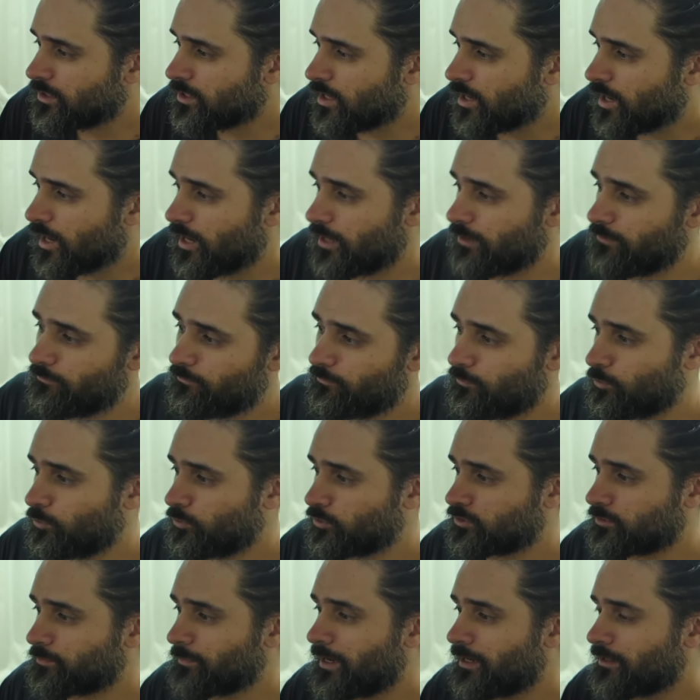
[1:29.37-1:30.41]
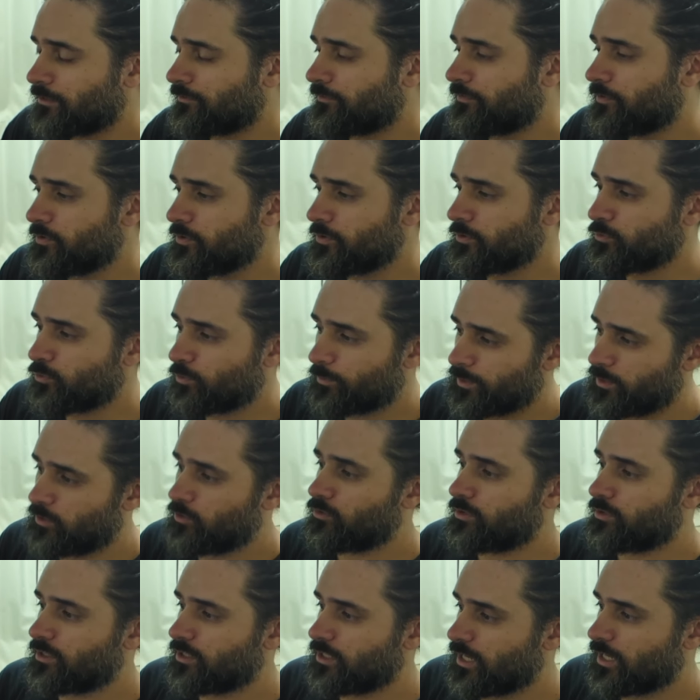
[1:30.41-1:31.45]
And for smartphone, we'll be
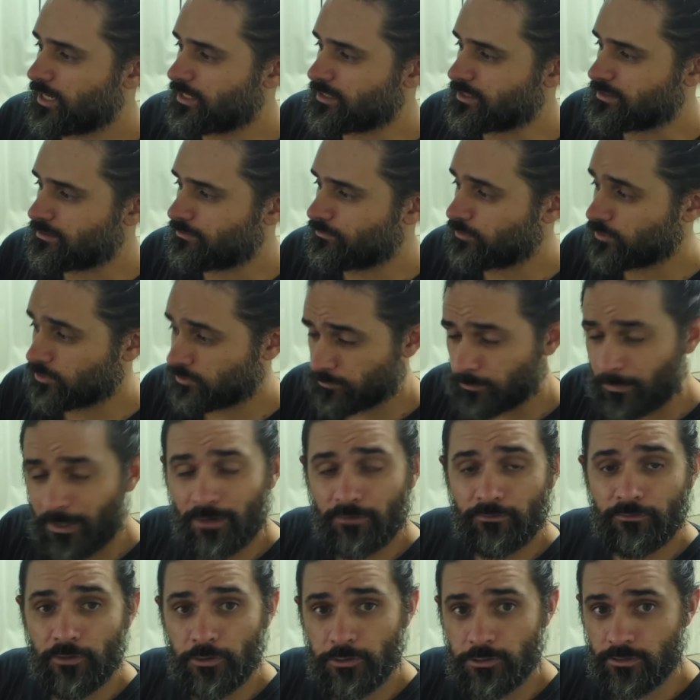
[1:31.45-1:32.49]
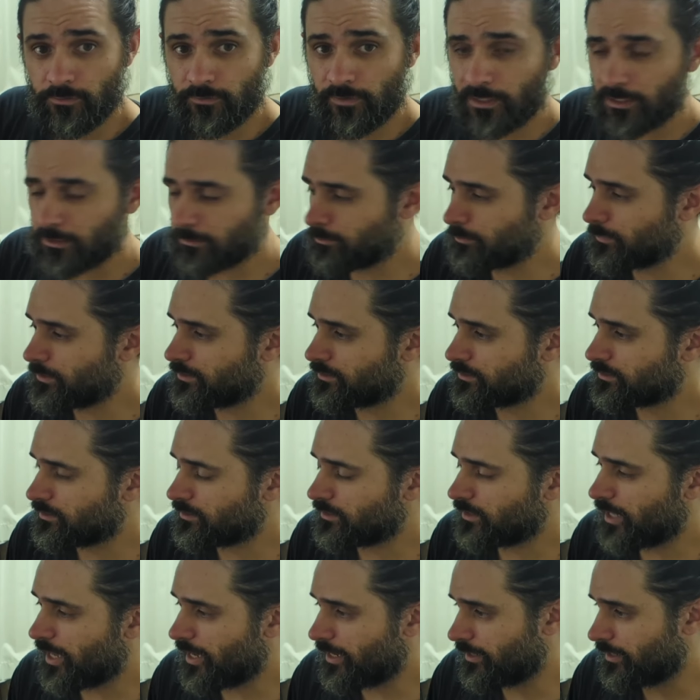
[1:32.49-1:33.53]
looking at for smartphone development
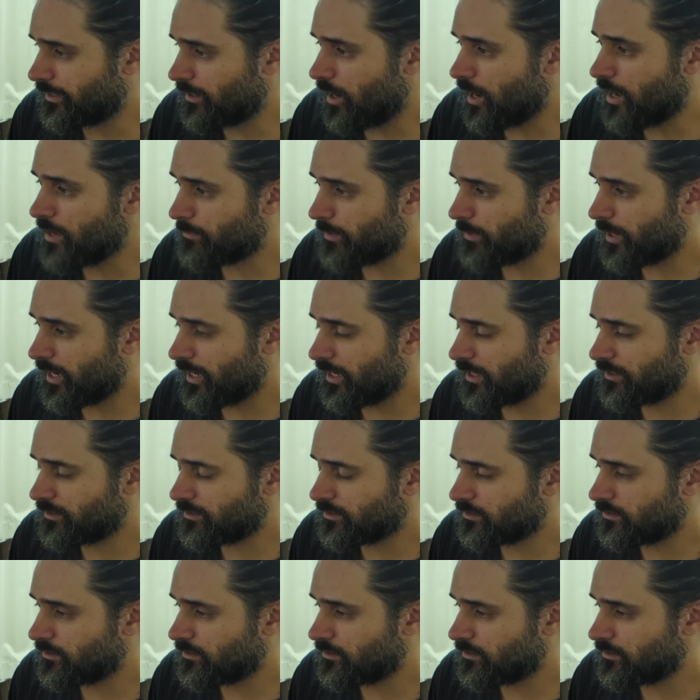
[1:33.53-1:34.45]
and iPad